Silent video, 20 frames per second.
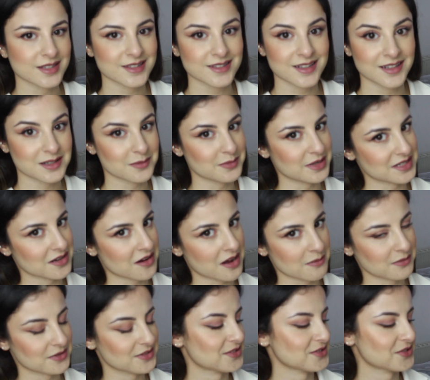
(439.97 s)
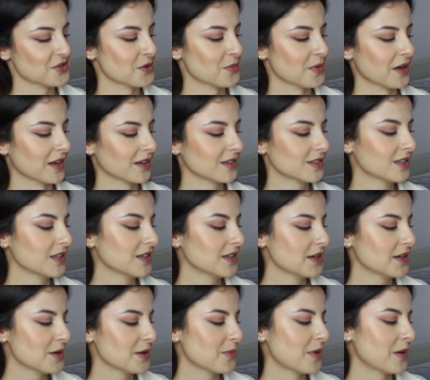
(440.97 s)
This is going to be time consuming,
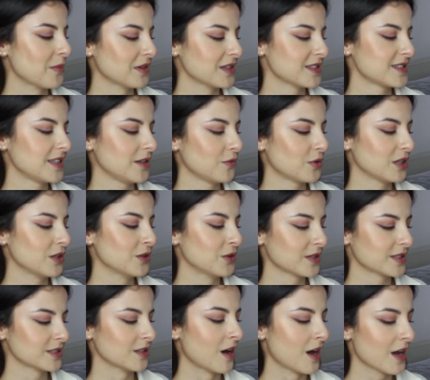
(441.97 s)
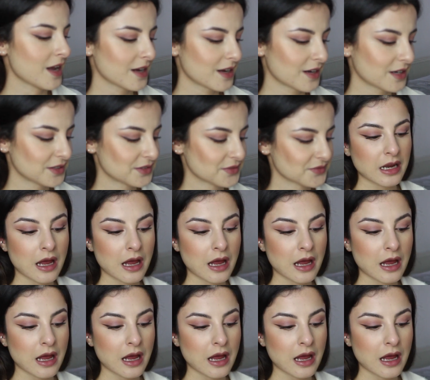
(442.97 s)
but I'm going to see what it looks like.